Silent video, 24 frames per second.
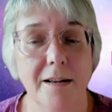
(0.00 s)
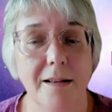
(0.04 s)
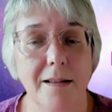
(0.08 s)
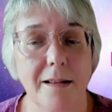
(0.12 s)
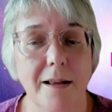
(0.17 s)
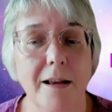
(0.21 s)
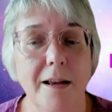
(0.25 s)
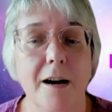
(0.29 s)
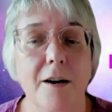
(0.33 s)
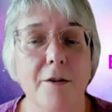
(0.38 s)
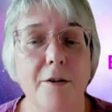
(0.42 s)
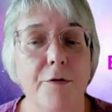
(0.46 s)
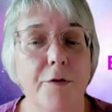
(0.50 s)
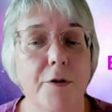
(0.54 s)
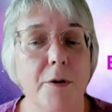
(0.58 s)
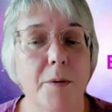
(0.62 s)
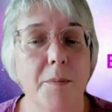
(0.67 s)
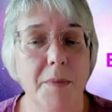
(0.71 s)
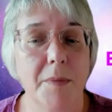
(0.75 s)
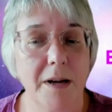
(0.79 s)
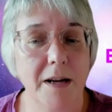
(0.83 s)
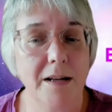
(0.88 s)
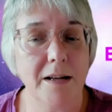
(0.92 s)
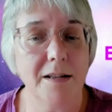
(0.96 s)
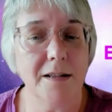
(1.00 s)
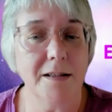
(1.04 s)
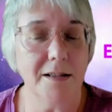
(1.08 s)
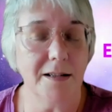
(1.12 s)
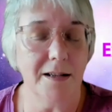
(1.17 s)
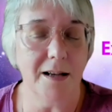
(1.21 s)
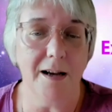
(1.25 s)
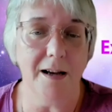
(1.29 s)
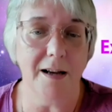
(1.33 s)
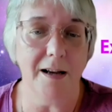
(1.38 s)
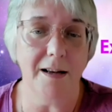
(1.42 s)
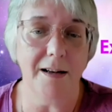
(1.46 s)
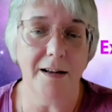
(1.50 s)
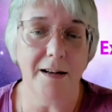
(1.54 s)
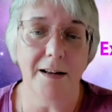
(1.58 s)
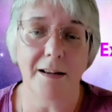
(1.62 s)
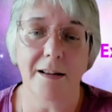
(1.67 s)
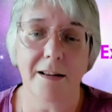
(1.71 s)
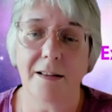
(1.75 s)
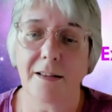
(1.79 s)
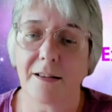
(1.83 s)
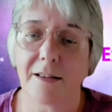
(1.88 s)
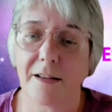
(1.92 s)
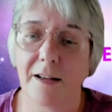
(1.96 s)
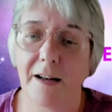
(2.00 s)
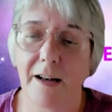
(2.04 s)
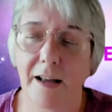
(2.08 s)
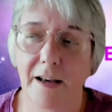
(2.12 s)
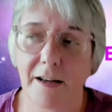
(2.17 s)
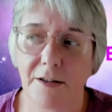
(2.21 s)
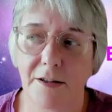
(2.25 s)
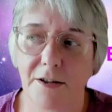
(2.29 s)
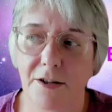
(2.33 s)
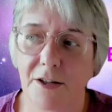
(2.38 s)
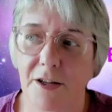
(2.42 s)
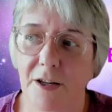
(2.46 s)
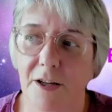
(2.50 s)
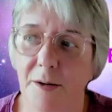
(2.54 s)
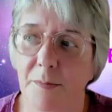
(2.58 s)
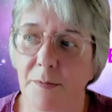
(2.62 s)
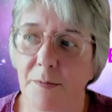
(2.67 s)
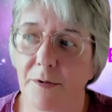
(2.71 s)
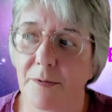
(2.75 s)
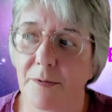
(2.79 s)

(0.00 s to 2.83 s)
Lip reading: They are from inside the lightship.